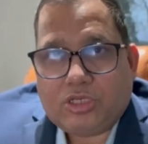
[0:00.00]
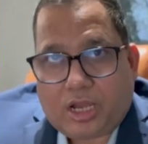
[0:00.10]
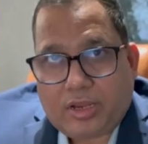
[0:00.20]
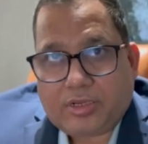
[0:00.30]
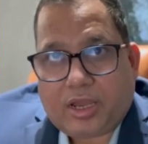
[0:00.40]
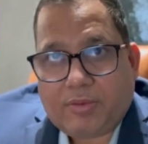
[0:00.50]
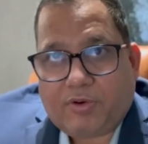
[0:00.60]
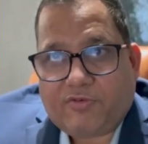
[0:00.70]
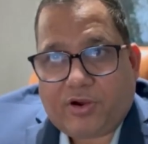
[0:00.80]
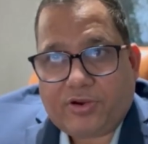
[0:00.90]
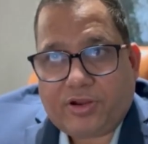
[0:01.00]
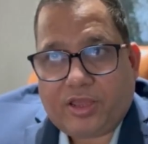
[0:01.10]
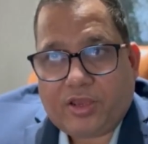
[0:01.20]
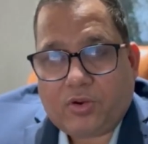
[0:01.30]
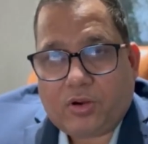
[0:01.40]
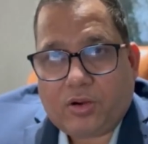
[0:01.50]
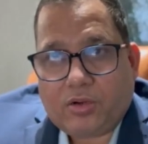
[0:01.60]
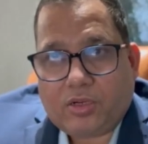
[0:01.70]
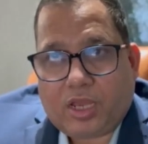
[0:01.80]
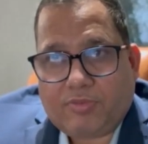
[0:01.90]
type of heart attack or
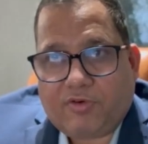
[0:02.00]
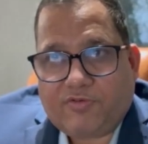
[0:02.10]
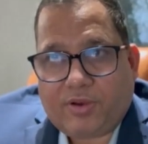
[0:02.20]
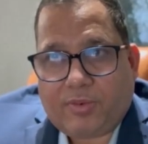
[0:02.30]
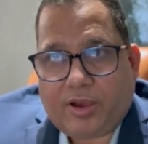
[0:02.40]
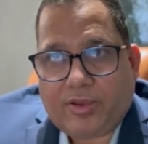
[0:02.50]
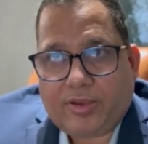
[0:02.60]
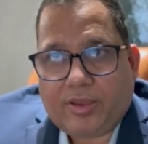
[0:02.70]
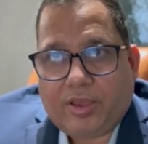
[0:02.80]
type of MI.